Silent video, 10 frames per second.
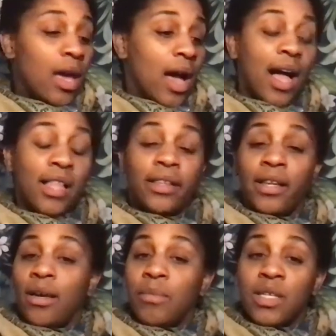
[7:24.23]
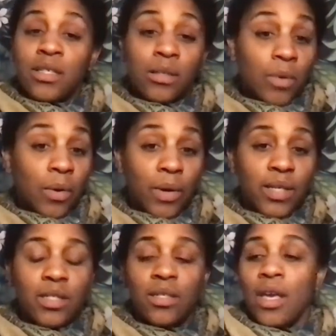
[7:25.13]
I love me some
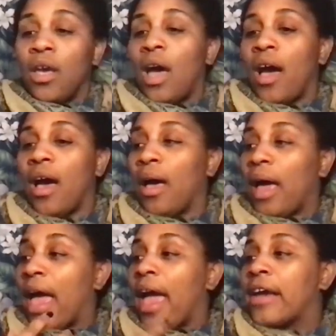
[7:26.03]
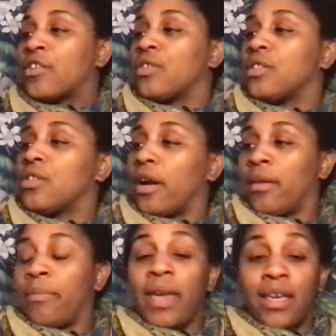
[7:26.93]
quartz. I actually
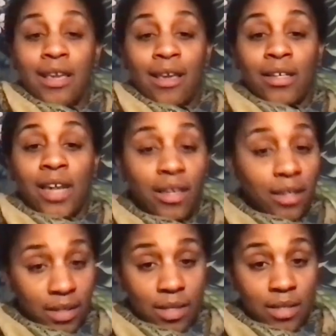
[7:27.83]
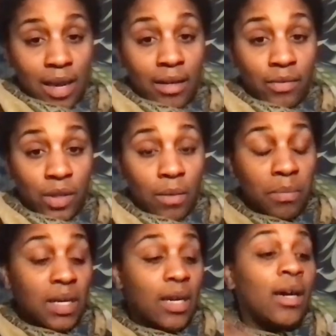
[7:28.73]
started making necklaces out of them
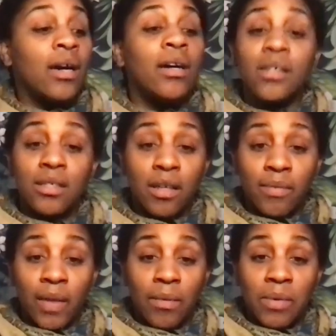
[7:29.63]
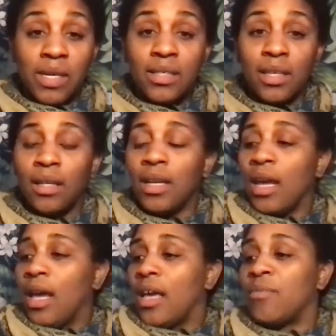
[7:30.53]
because of that reason.
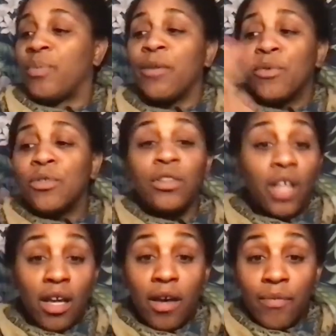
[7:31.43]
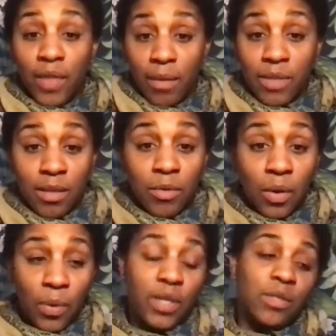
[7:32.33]
And people love them some
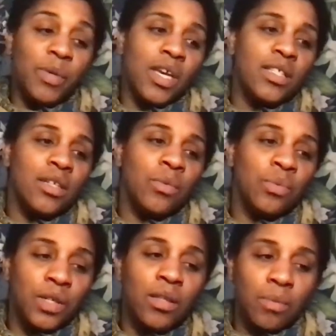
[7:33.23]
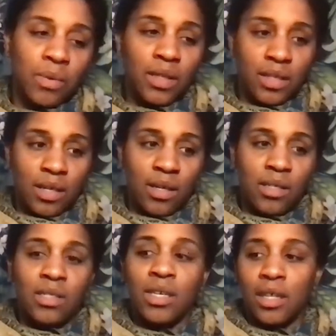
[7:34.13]
quartz because it really, really
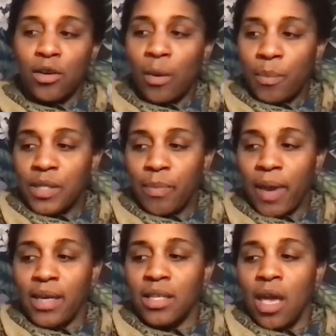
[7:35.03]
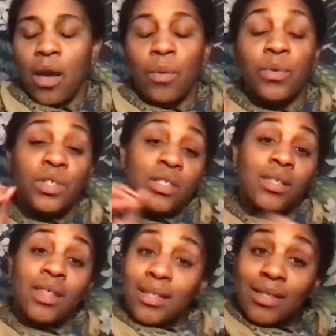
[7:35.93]
does clear up a space, which is
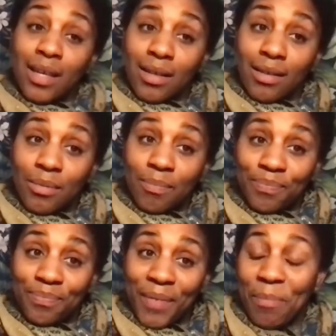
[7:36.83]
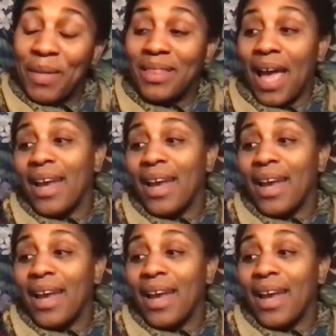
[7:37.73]
cleansing. But